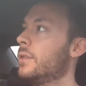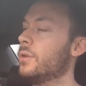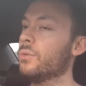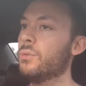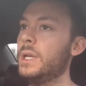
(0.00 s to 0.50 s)

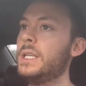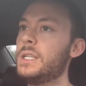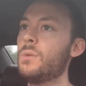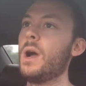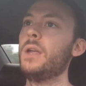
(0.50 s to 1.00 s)
The
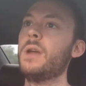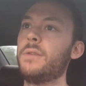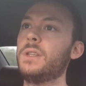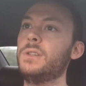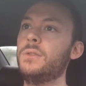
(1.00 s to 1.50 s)
reason why you
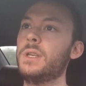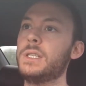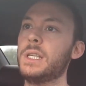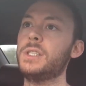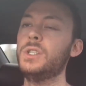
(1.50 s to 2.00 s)
have to do
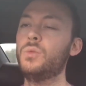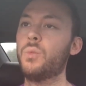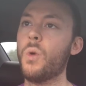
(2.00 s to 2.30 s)
this is you